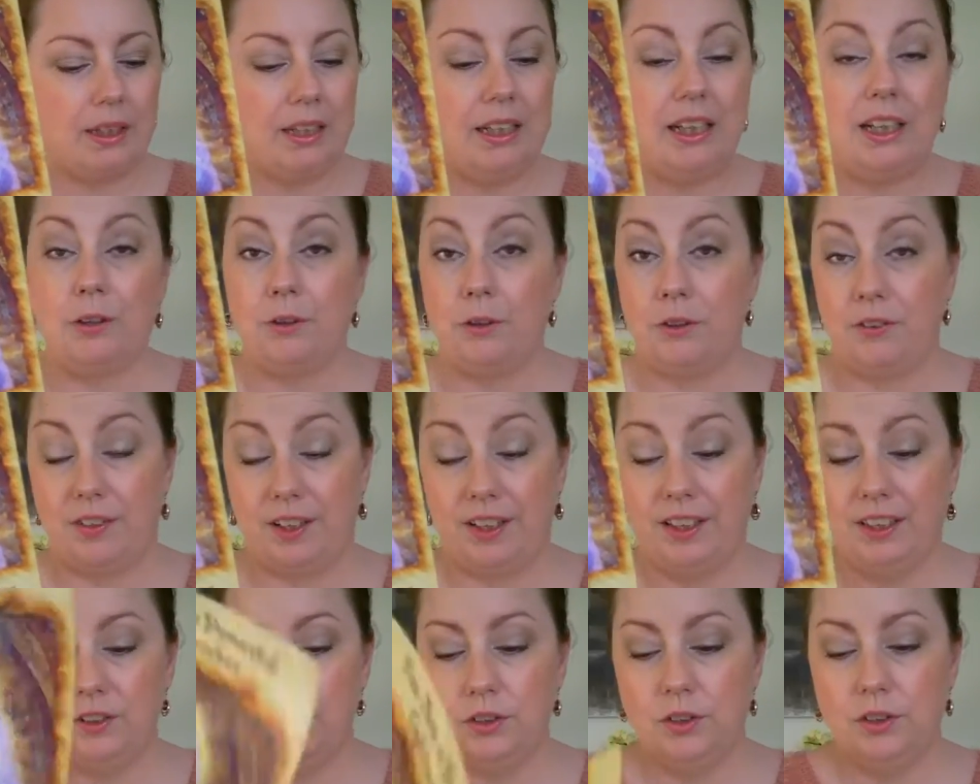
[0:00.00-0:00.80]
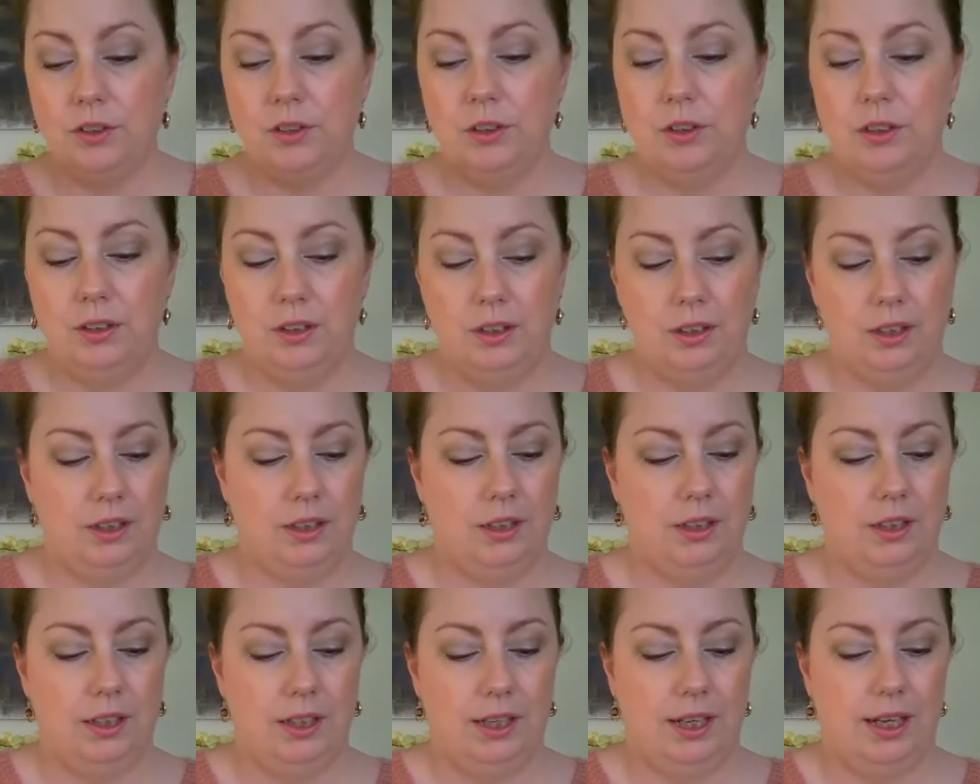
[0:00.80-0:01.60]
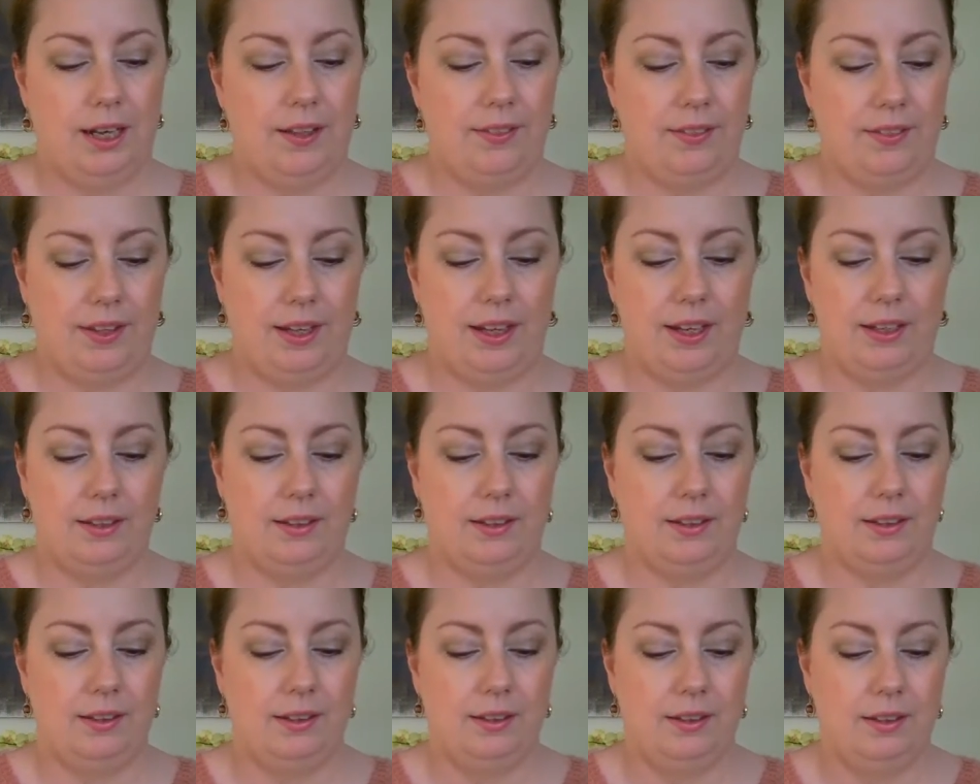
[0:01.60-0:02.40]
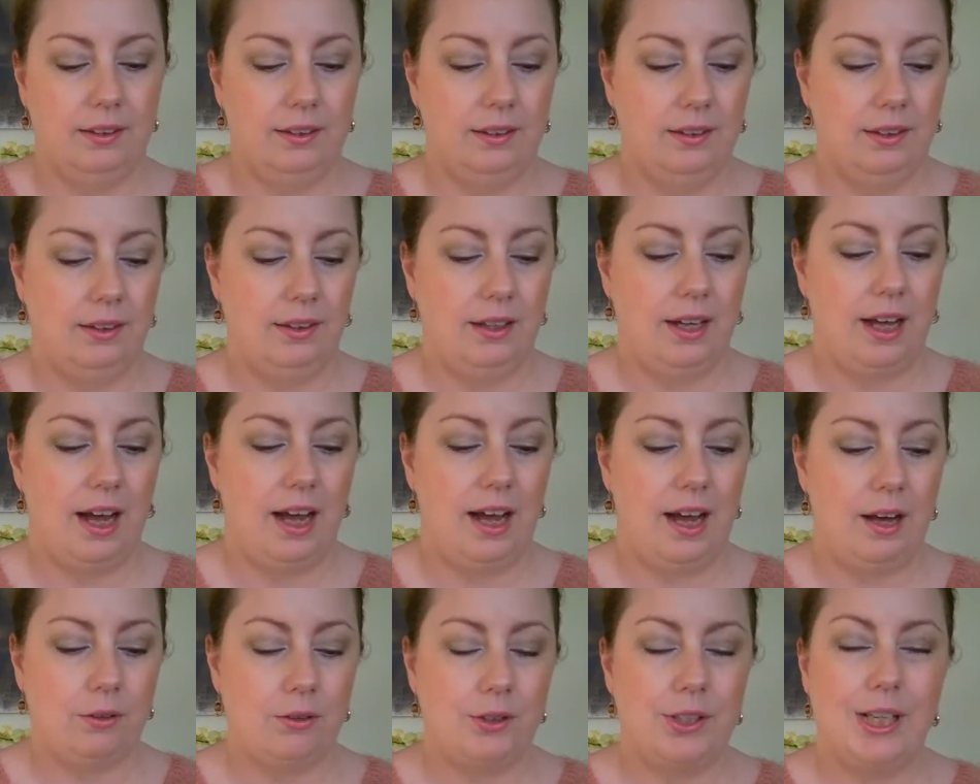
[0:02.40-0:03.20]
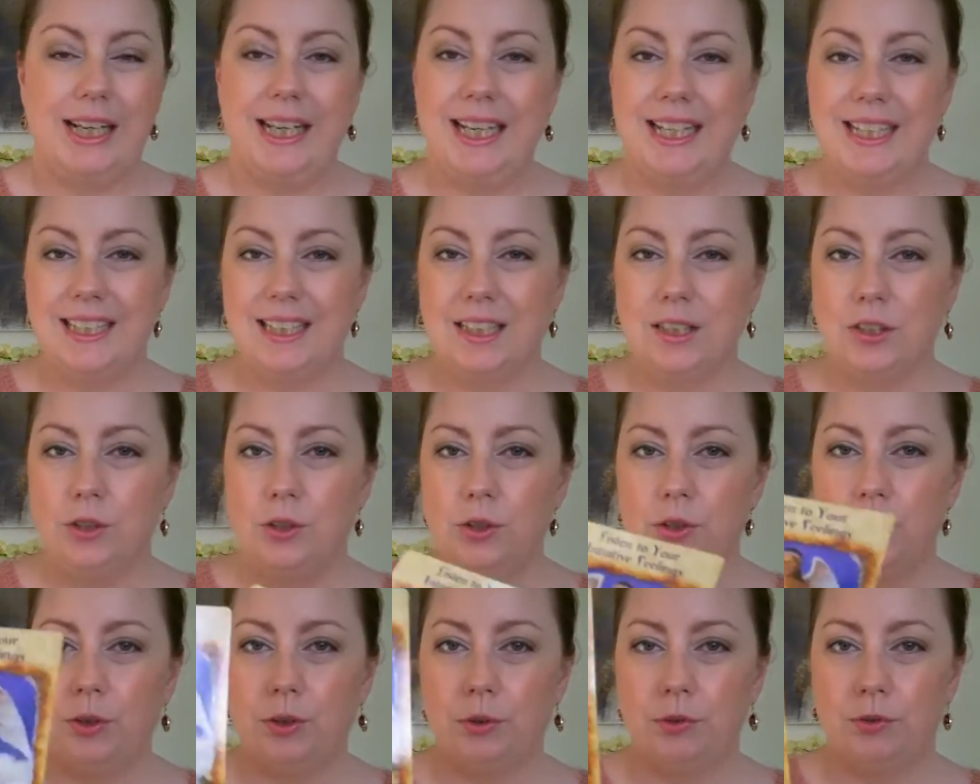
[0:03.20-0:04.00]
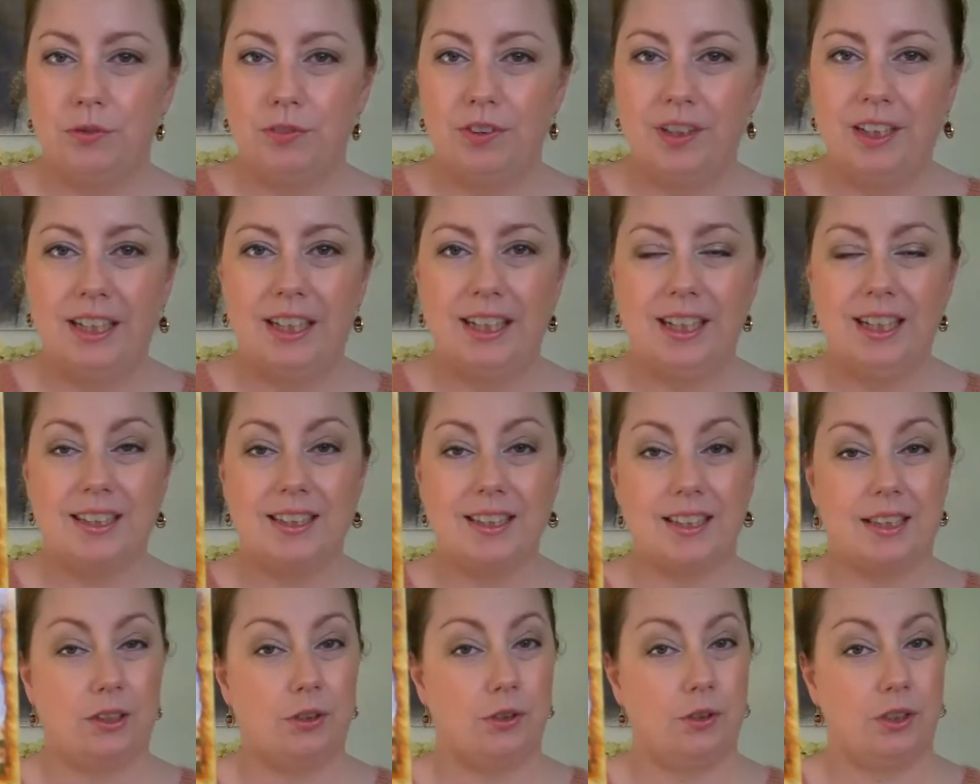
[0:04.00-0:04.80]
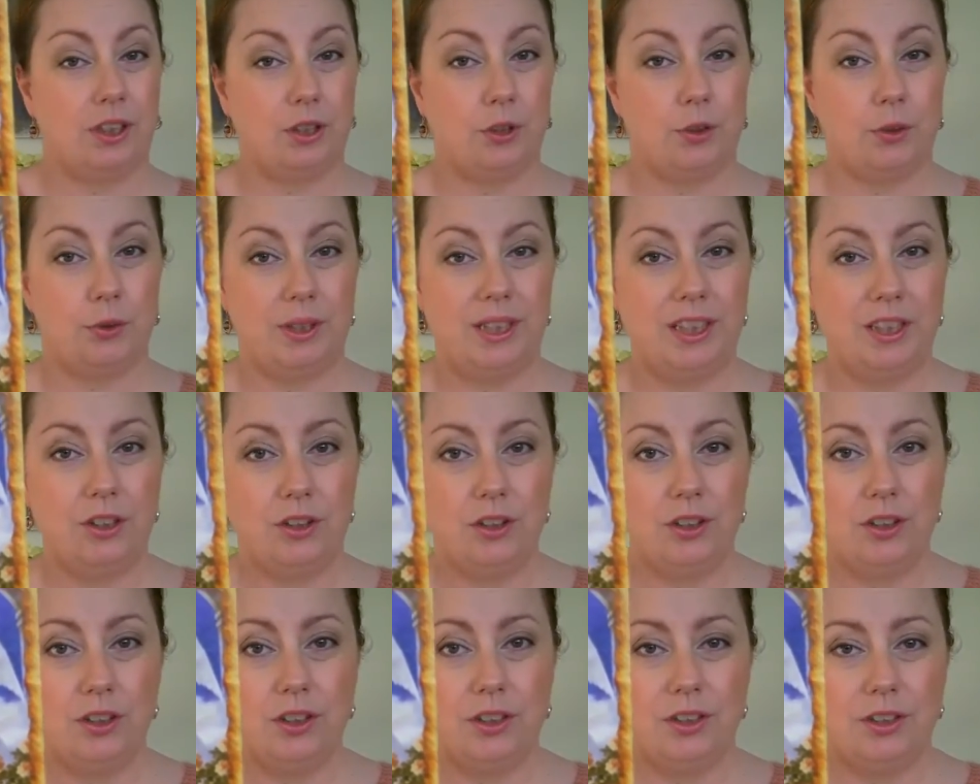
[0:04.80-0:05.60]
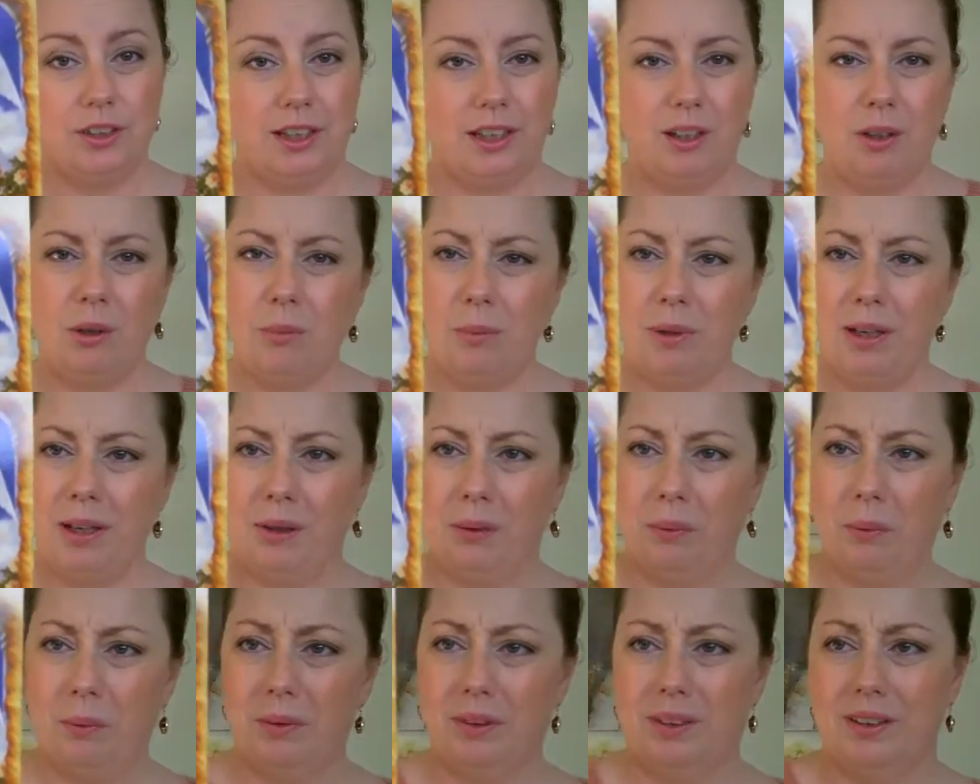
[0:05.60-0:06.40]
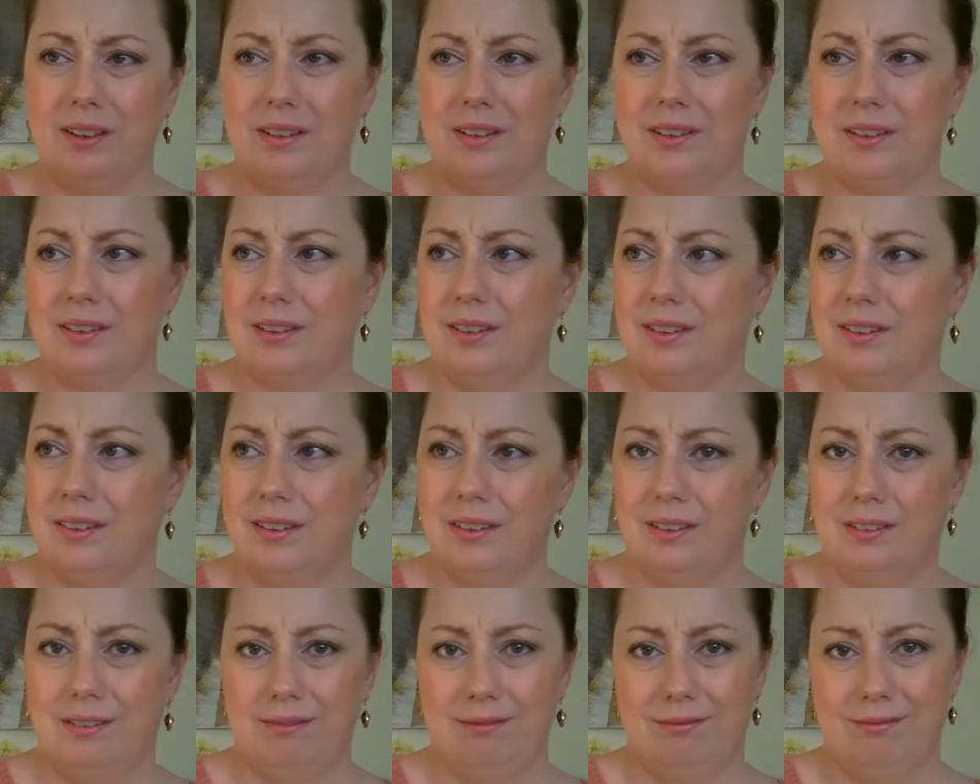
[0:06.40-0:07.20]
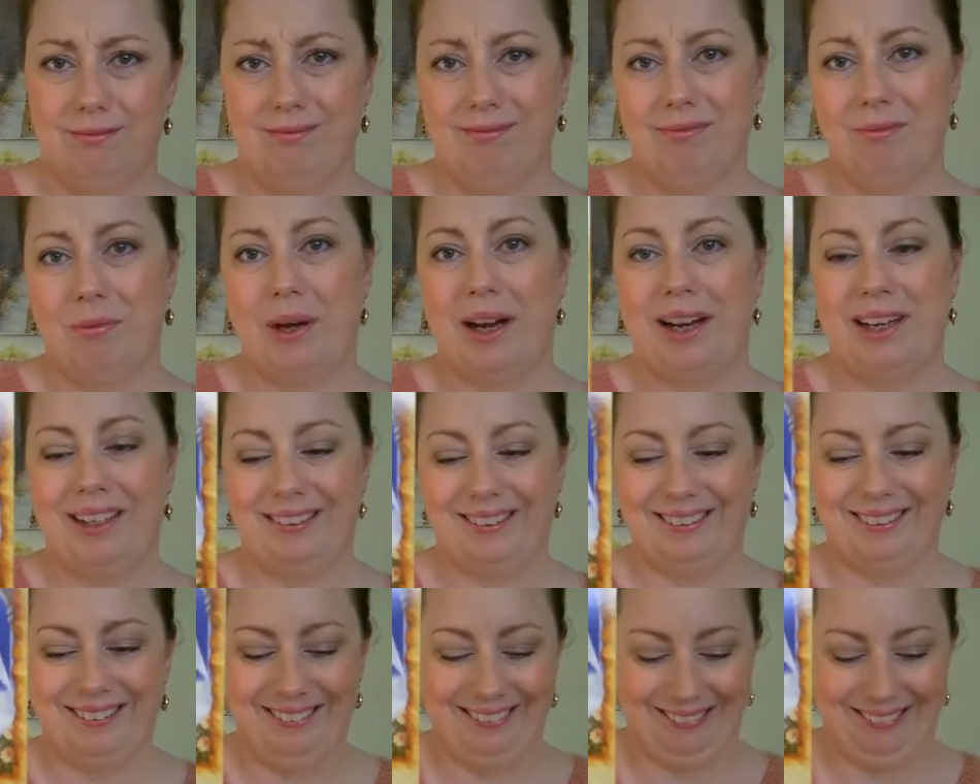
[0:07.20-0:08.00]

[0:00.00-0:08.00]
an earth angel, and then how to listen to your feelings and your intuition. I hope I hold this right.